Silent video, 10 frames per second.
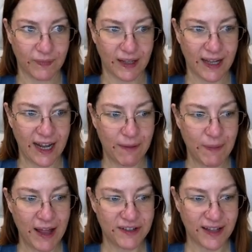And I
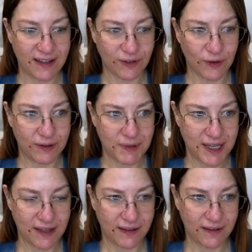imagine that's going to
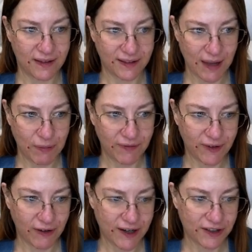be the same
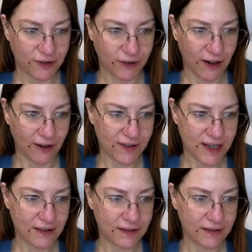configuration on all of these.